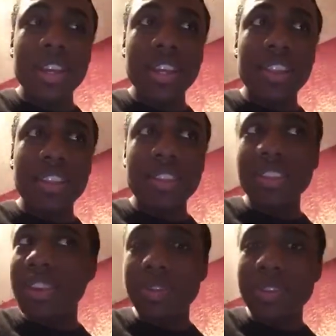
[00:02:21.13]
It's
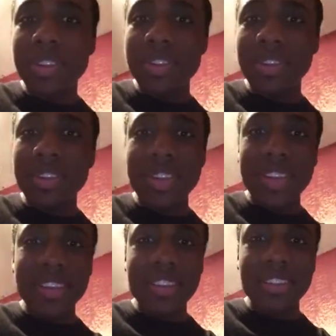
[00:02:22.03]
different in
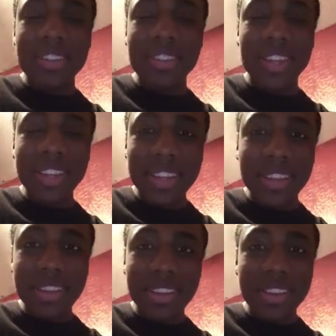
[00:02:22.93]
Texas.
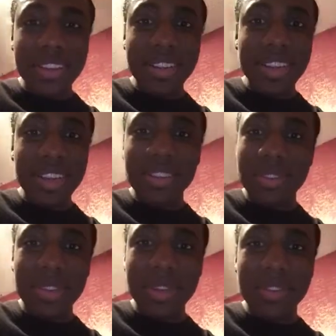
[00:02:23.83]
Nothing. It's like
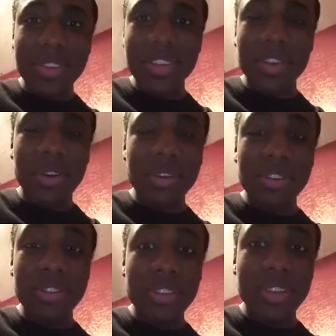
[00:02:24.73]
so different. The
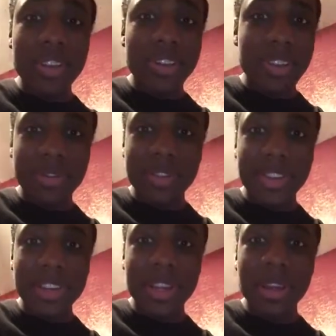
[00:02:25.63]
culture is
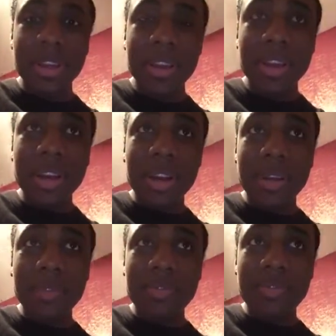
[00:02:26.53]
different.
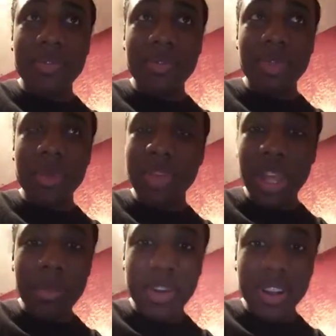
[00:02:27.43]
Um, the
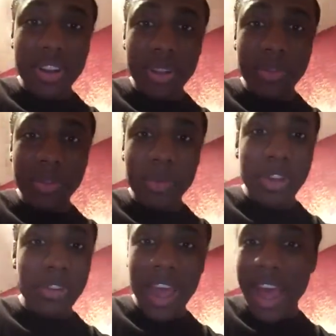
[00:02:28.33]
people are different. We
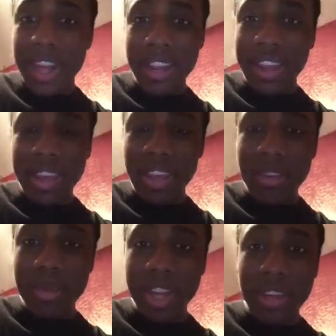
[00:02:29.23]
don't act like
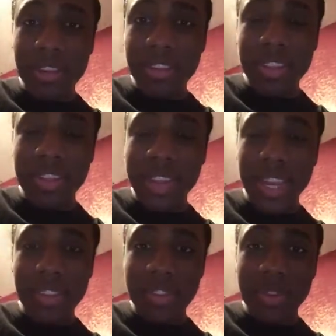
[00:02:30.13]
everybody else in the
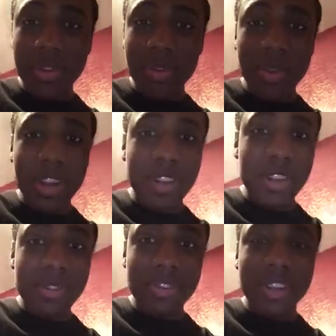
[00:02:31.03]
states do. We are
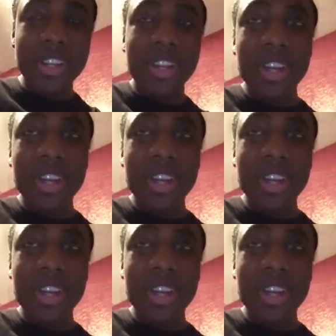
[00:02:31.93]
different.